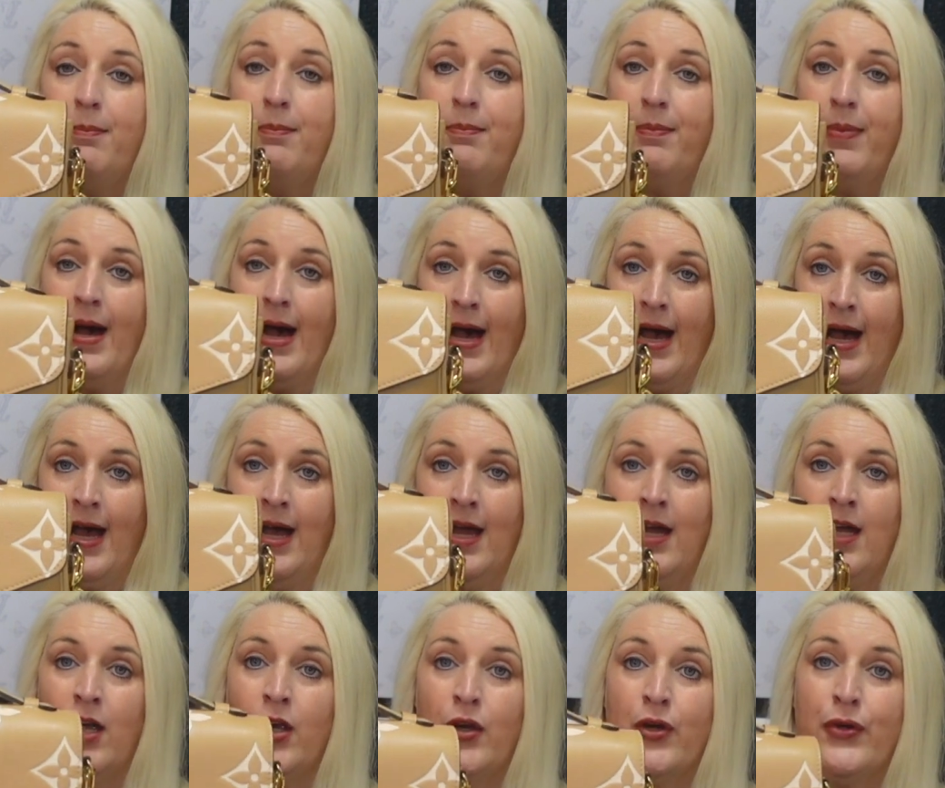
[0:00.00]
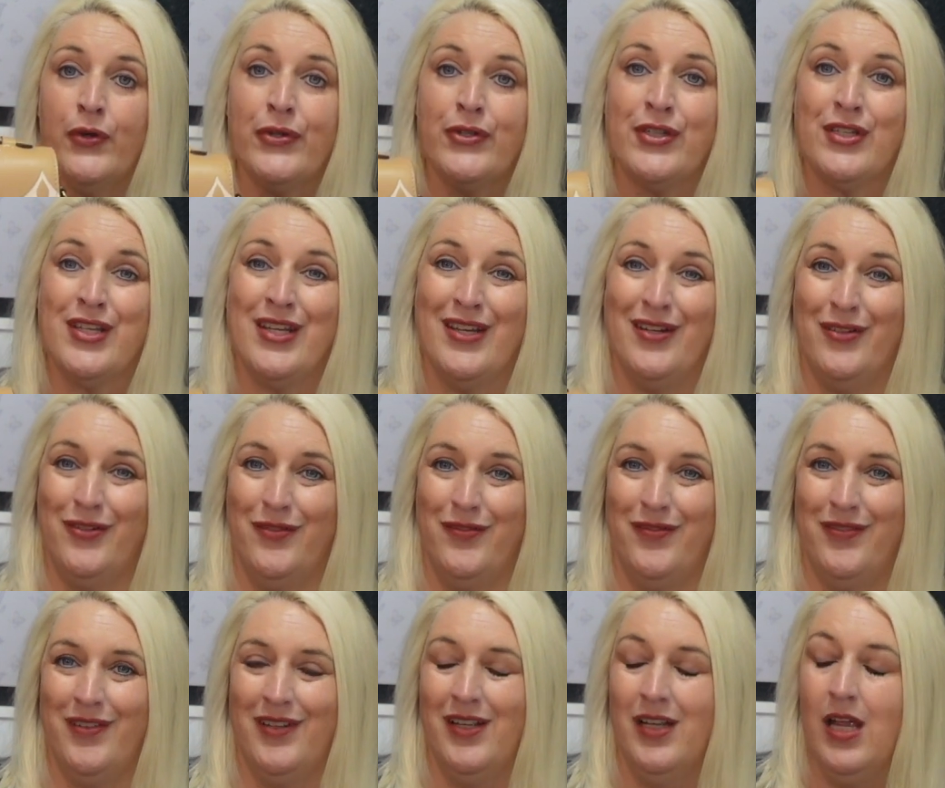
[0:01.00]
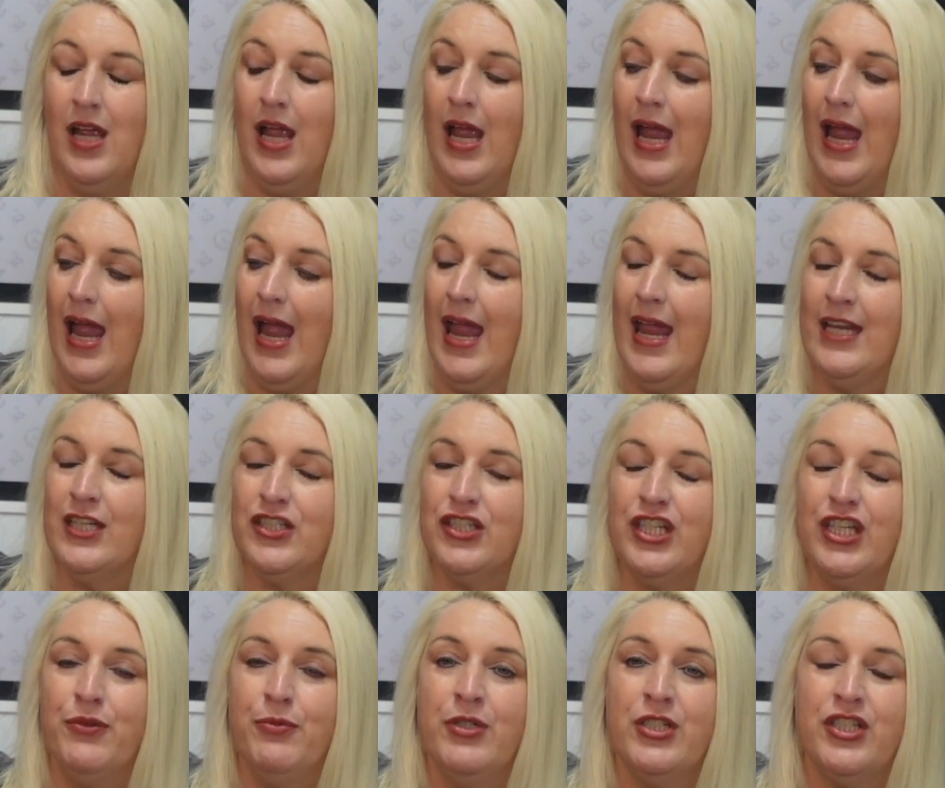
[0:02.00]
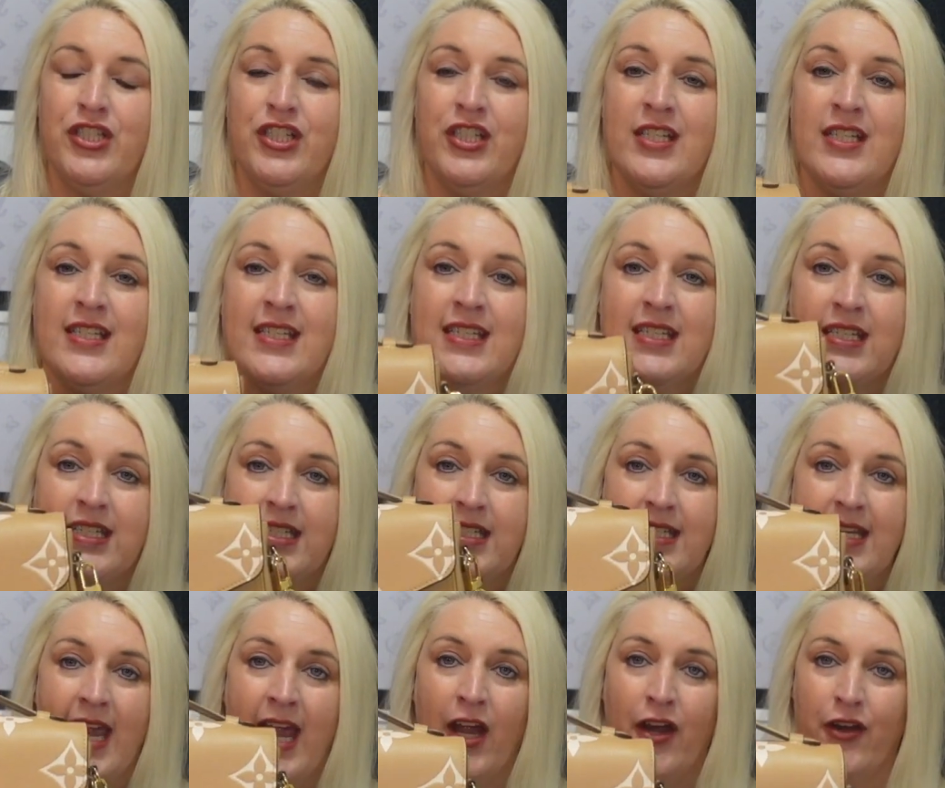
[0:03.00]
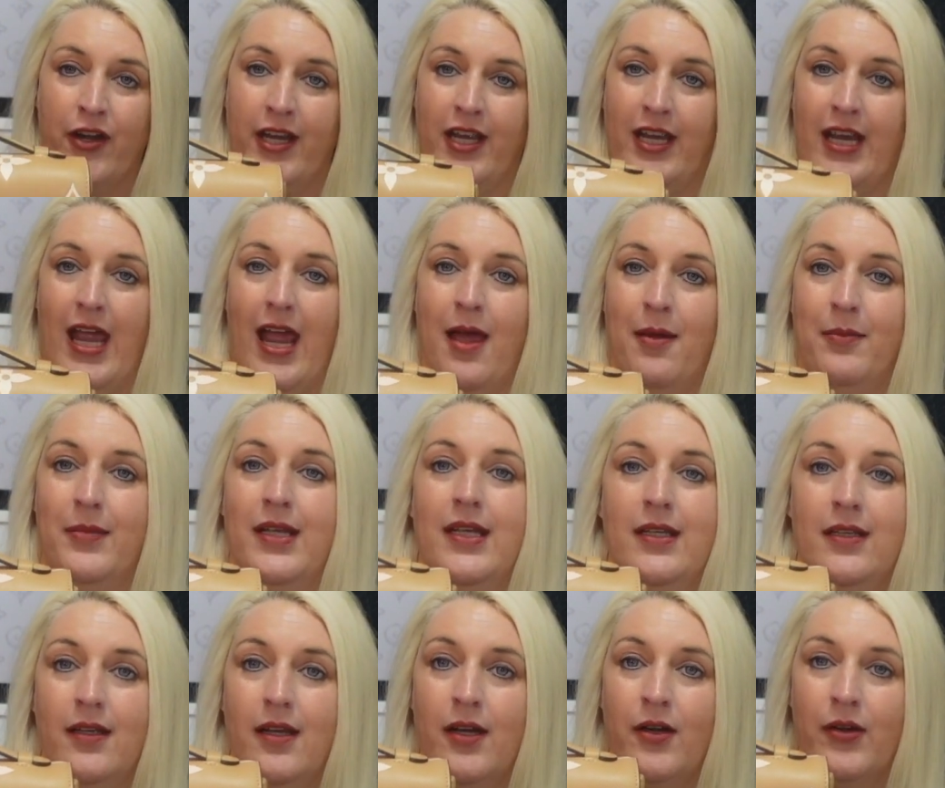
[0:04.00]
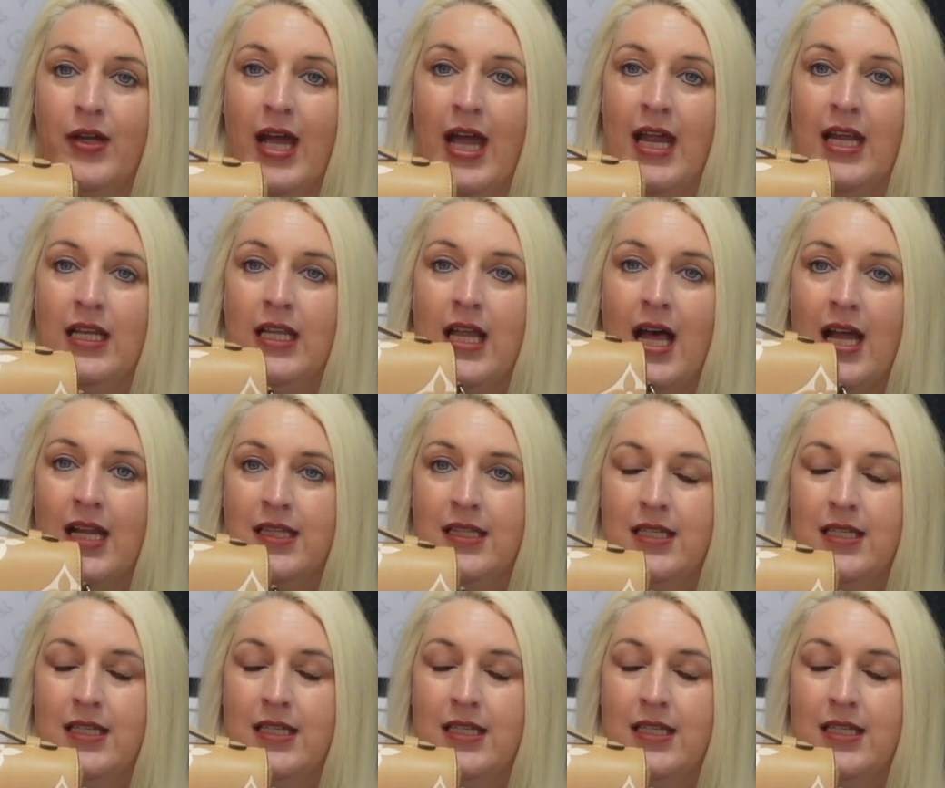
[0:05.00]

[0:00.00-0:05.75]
By herself. And she was just staring at me, okay? Like